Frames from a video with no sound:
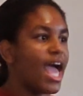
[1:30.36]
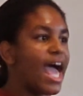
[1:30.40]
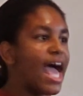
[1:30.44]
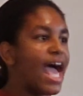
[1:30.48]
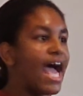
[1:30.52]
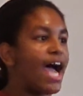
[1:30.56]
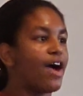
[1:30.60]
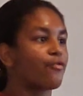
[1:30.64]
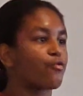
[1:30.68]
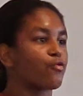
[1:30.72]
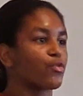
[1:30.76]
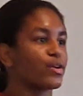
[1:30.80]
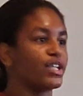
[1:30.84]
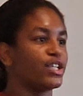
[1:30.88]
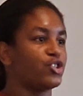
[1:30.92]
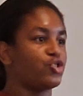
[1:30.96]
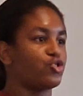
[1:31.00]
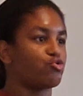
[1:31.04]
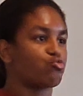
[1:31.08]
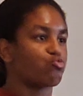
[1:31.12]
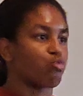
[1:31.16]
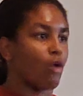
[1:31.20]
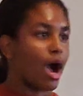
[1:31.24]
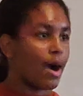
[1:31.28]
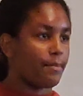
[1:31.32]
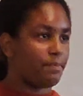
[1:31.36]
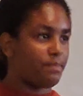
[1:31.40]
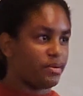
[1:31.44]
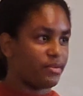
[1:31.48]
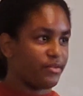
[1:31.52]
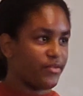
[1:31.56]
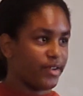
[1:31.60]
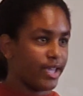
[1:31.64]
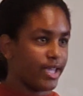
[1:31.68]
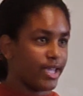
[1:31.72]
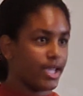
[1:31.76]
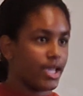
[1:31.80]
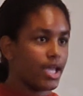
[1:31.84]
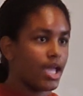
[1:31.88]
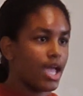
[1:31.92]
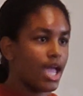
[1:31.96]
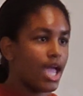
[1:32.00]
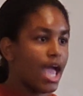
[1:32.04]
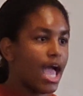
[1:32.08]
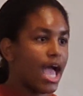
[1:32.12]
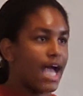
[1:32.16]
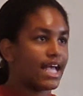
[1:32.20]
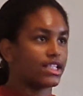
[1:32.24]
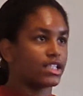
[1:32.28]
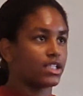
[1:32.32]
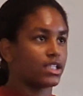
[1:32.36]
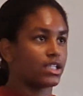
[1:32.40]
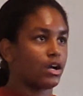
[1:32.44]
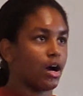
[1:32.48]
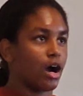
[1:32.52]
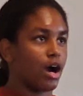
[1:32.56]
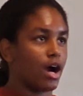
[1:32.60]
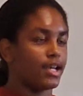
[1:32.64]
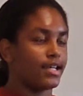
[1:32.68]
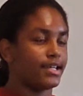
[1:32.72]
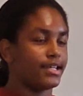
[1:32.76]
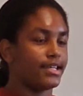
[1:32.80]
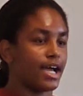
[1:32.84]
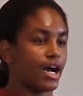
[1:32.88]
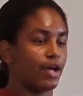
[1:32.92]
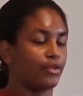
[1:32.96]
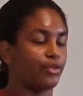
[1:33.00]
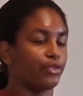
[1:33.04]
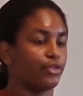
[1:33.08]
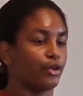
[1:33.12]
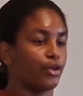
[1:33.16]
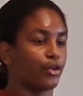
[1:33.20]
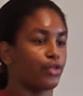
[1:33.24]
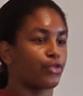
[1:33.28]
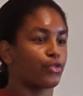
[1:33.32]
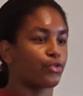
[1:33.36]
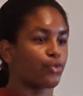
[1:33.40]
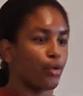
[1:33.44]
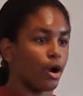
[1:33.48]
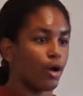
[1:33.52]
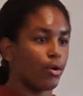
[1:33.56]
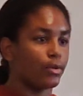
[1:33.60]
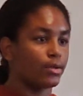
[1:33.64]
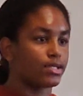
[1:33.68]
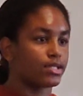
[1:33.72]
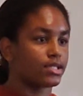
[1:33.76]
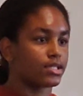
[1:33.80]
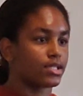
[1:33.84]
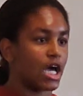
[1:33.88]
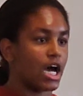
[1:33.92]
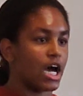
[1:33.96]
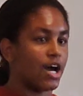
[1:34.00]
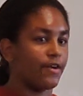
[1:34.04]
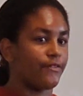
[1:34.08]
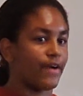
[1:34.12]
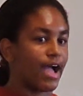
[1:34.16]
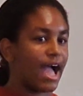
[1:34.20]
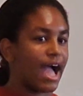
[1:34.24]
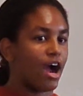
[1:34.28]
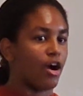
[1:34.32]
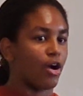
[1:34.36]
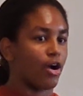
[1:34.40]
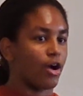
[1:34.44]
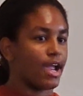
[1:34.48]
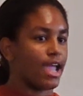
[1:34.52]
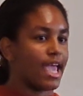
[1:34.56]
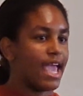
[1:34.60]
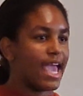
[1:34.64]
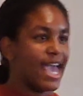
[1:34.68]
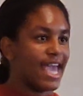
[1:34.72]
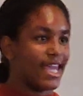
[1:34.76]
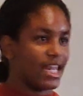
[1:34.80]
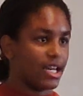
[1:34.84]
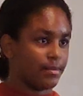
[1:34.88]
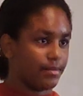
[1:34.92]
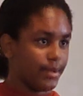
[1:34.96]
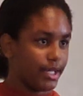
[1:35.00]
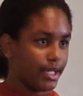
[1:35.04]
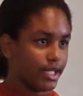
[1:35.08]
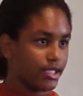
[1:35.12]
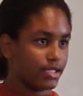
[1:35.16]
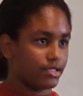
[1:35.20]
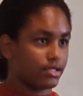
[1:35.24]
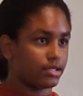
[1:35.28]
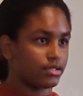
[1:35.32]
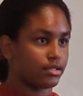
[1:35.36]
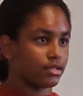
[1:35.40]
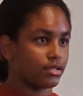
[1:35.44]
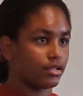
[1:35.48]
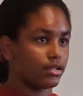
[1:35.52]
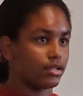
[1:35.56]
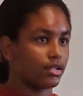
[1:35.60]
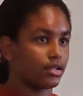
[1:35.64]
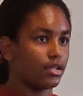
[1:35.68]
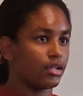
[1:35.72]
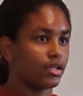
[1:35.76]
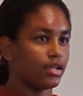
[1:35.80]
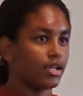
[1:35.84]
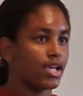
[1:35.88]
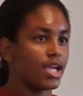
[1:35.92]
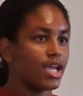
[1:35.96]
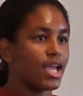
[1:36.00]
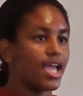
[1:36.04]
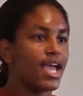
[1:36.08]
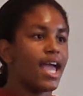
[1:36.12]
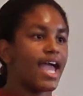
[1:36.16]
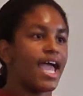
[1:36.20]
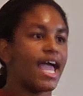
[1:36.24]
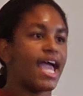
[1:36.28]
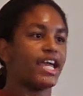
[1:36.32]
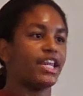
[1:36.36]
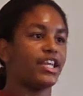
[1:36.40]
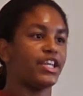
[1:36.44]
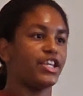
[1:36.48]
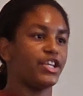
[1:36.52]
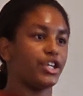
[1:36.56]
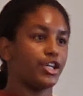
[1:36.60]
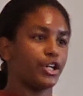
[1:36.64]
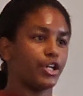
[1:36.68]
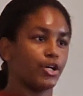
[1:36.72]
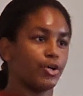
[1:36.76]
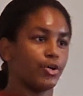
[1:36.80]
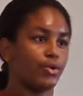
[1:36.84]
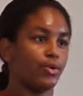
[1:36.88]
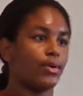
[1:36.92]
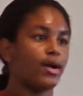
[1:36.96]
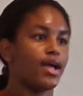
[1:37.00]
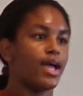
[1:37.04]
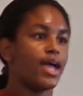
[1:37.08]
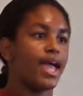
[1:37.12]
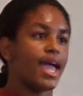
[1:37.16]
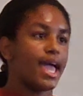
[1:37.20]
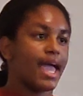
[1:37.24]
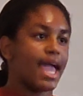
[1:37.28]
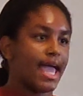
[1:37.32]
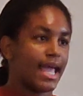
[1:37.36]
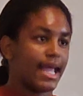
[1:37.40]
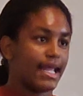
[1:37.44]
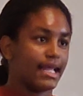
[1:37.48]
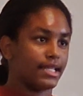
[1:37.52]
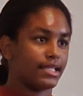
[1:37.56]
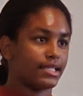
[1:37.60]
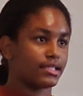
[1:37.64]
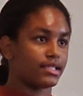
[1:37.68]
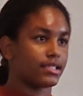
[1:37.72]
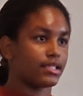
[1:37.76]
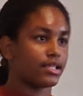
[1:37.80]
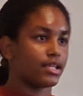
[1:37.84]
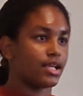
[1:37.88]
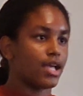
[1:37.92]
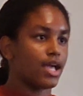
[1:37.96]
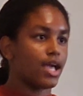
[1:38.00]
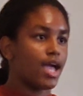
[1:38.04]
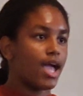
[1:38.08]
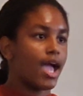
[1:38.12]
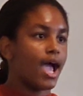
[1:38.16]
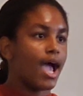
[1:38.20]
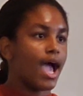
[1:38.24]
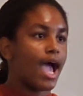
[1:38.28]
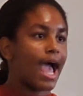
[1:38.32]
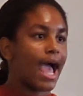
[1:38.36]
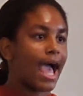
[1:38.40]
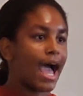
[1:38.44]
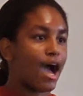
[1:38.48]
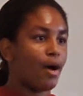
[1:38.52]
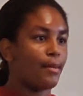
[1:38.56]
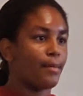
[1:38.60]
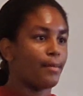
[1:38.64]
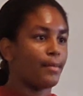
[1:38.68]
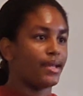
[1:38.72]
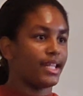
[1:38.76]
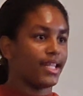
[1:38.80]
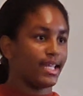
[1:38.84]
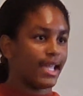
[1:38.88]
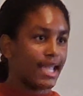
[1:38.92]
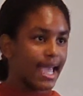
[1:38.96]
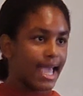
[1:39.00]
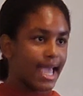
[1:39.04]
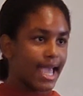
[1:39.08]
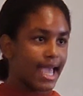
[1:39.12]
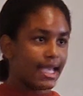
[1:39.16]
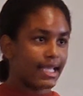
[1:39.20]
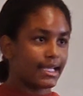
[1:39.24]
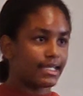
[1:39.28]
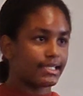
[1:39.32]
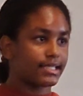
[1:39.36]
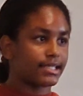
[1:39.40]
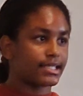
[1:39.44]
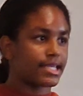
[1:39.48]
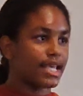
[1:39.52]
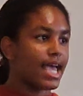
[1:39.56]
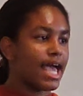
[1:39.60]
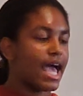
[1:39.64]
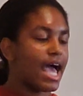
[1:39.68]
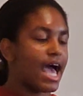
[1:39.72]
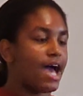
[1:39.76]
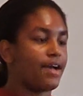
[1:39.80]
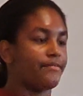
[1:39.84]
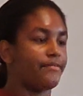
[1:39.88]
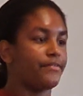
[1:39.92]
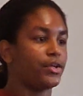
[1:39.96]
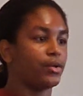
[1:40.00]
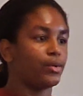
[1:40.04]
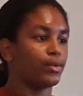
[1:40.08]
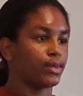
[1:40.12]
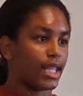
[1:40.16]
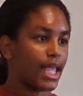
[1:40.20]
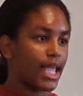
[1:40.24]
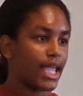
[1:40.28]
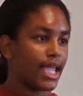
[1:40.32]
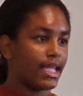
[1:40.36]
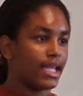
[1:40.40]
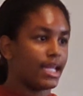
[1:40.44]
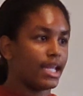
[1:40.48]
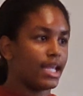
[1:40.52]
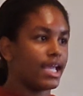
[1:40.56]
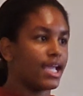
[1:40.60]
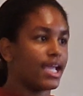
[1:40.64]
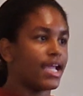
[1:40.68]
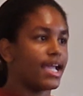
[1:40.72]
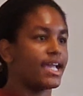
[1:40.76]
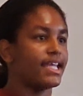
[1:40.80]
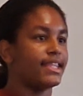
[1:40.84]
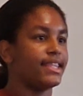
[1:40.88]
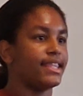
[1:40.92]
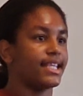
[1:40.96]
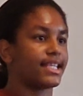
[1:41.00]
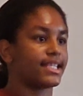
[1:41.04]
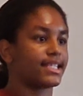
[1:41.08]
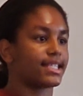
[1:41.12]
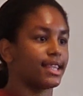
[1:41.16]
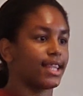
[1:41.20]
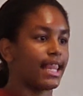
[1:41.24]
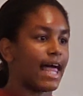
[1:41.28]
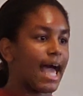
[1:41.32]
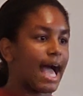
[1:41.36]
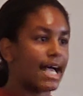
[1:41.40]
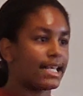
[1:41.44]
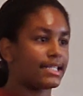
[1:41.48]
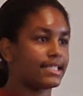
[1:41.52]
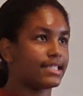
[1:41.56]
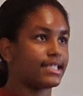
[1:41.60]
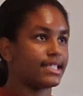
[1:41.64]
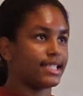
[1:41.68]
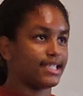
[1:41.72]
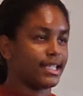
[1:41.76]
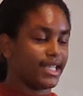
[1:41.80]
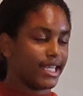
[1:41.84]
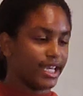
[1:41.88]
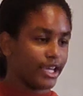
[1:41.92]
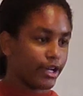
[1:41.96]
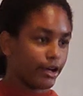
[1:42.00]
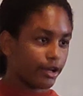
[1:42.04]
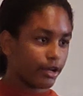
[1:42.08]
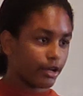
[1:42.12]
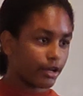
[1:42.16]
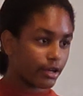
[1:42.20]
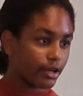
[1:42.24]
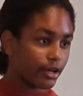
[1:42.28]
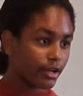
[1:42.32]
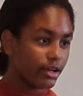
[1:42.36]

Every drop of it has gone down the throats of our enemies. And you, hens, how many eggs have you laid in this last year?